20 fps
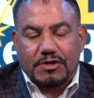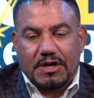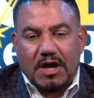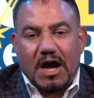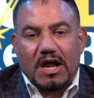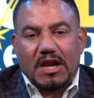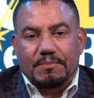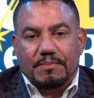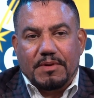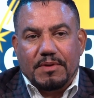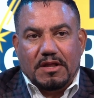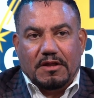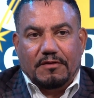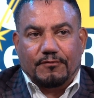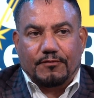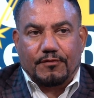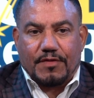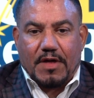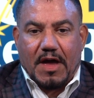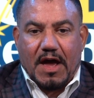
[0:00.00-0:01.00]
You got to be in
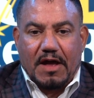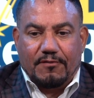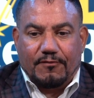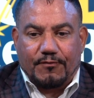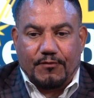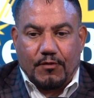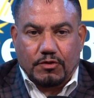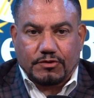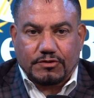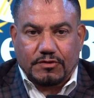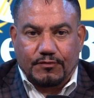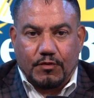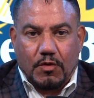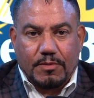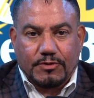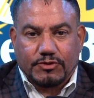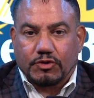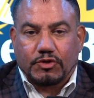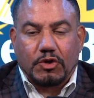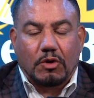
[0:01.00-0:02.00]
it for that first and
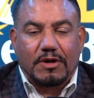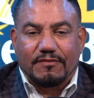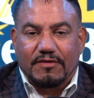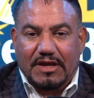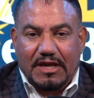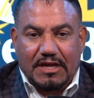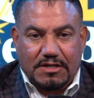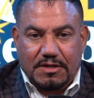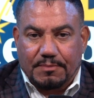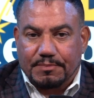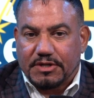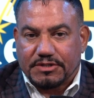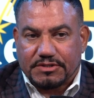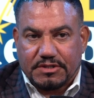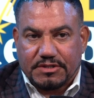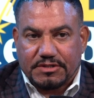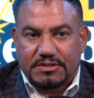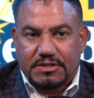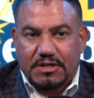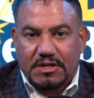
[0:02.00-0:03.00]
foremost, or don't even get in the
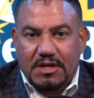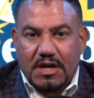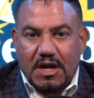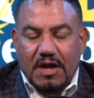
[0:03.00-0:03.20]
business.